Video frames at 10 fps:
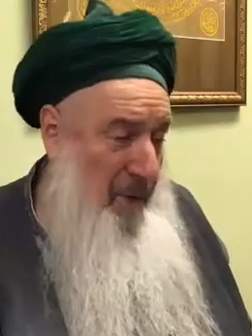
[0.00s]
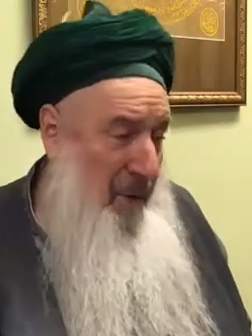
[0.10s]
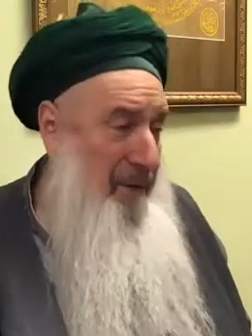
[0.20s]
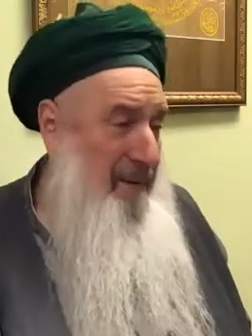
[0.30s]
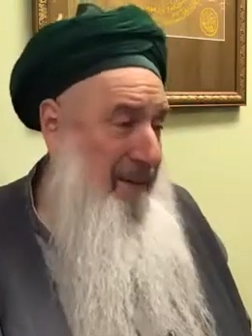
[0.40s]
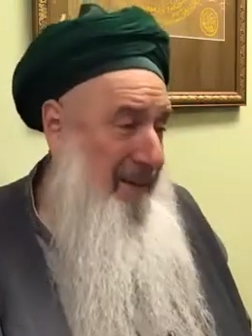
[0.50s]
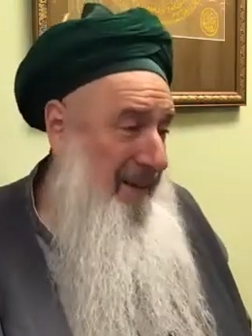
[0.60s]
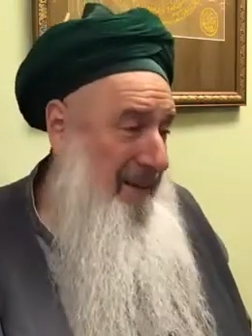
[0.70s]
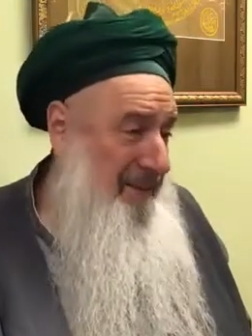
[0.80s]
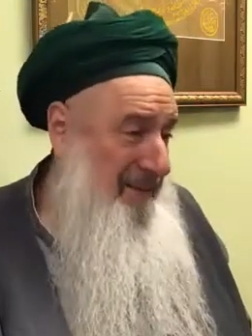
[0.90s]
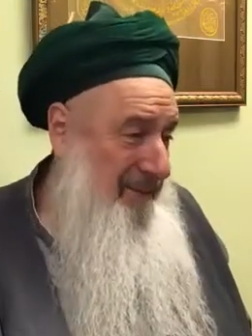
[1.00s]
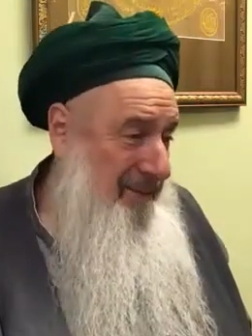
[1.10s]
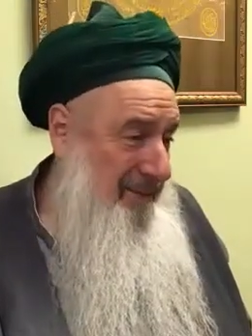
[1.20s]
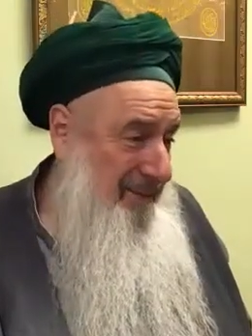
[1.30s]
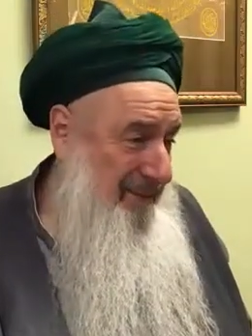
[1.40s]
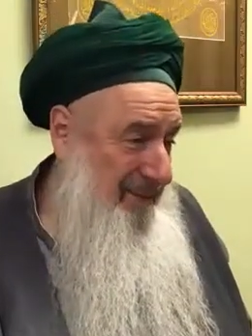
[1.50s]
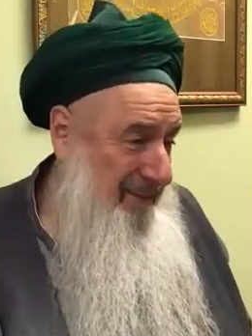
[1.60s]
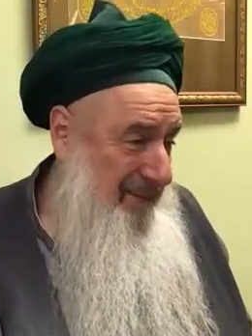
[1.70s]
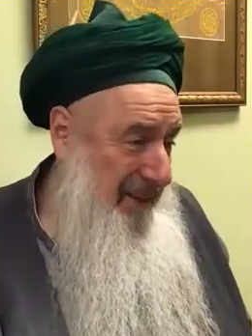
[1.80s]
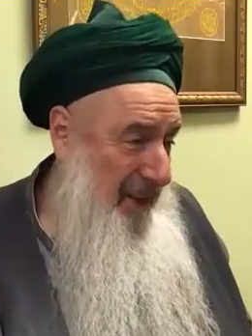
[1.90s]
You don't know everything.
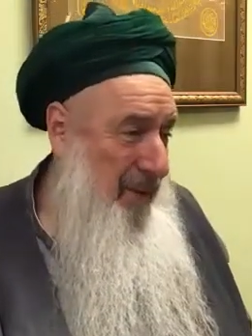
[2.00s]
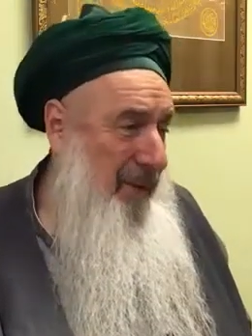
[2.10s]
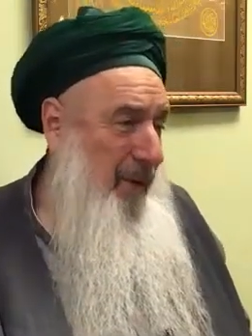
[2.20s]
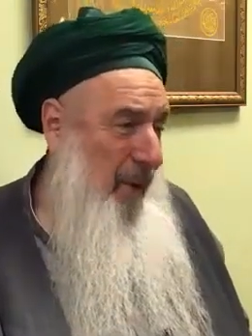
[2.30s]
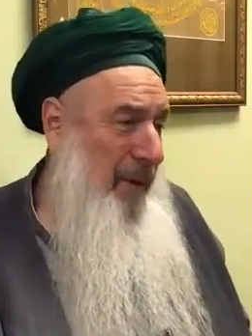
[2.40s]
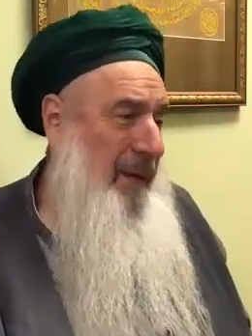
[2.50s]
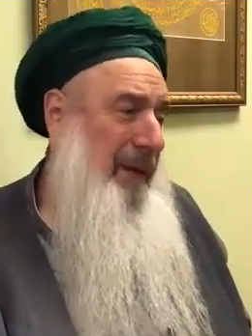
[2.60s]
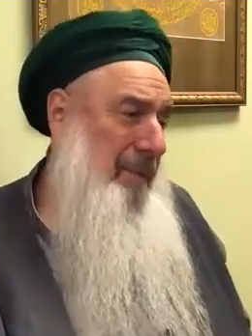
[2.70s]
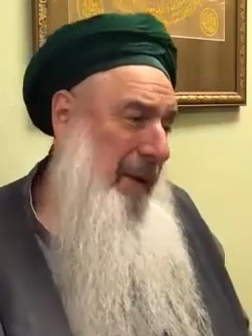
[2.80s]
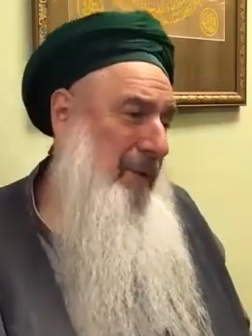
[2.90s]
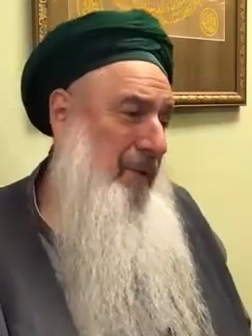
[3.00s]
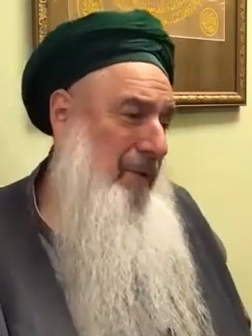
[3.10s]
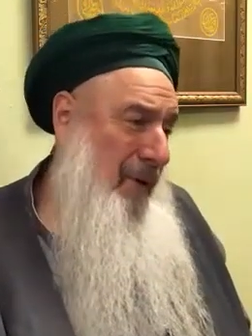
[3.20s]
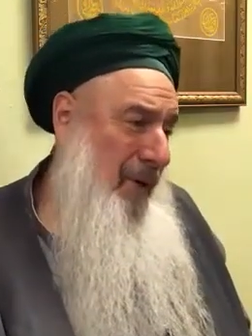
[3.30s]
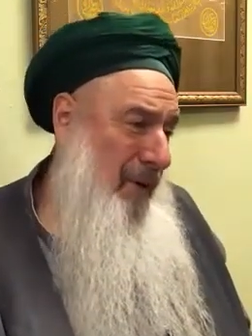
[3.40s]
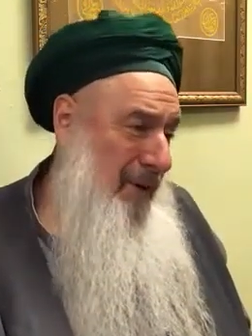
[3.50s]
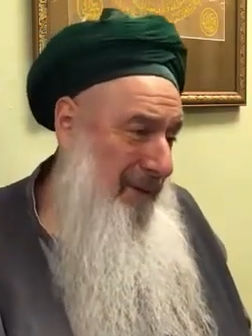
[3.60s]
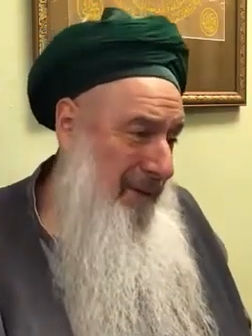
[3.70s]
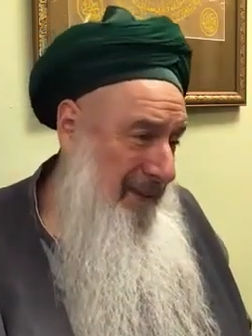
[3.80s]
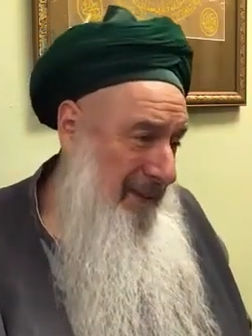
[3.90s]
You only know what Allah made you to
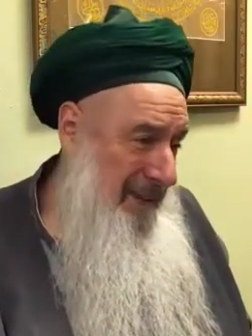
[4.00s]
know.